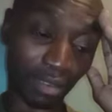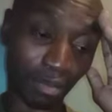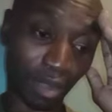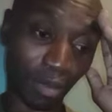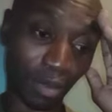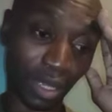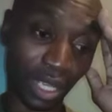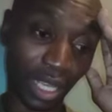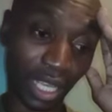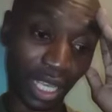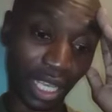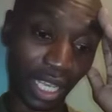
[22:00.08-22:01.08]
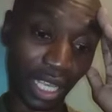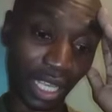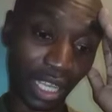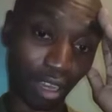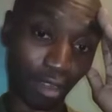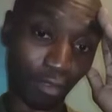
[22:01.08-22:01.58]
Zimbabwe
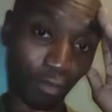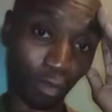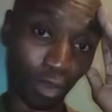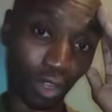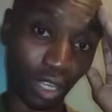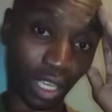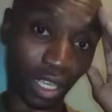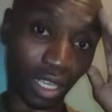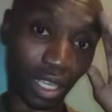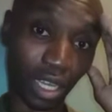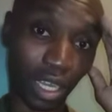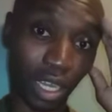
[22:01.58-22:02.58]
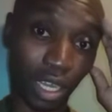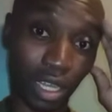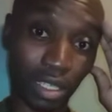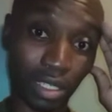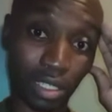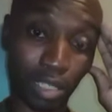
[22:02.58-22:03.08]
and the following
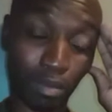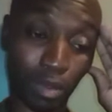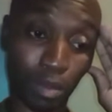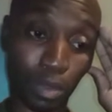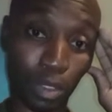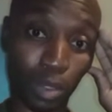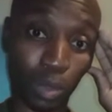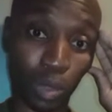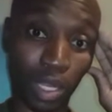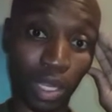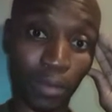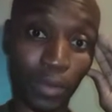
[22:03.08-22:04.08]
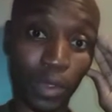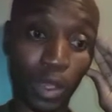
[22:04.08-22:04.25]
Zimbabwean dollar,